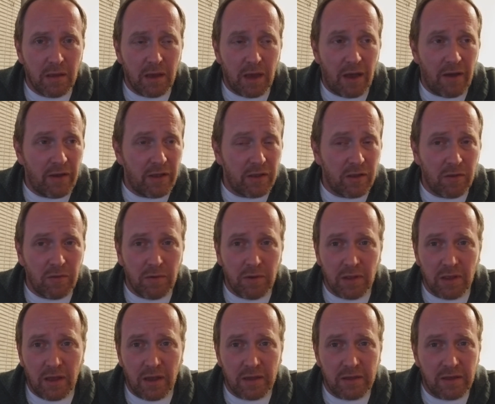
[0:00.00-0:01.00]
I had to do it
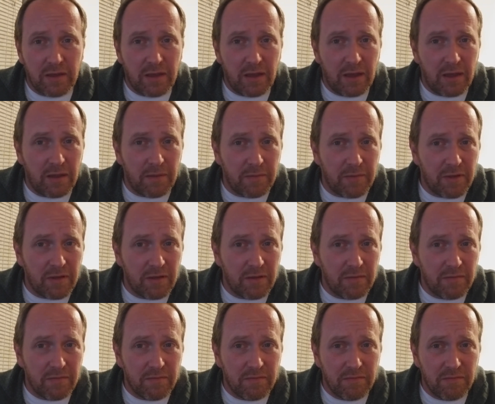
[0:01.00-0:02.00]
lots of times.
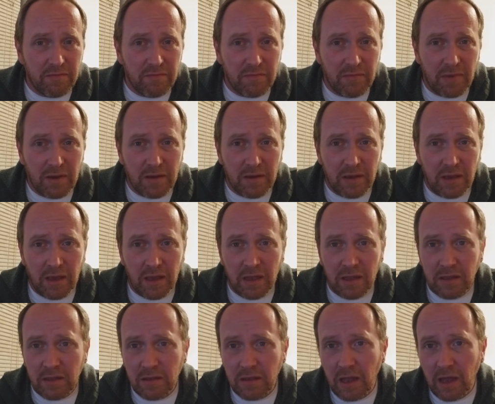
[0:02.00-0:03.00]
Uh,
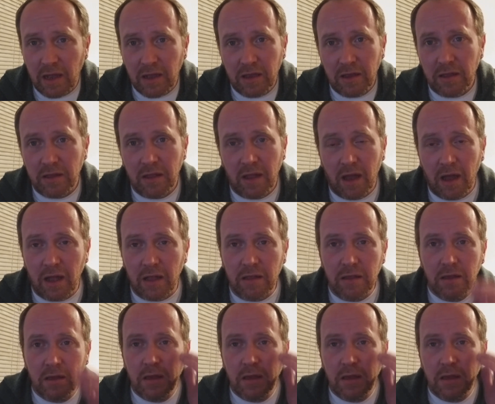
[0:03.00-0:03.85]
and I could not,